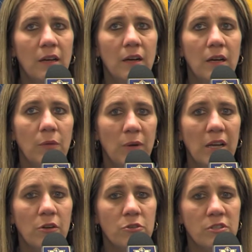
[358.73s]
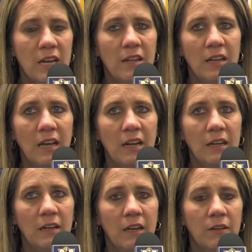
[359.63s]
And we understand that,
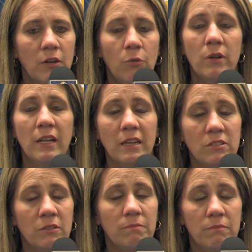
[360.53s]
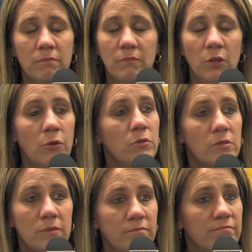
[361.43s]
and no one likes to lose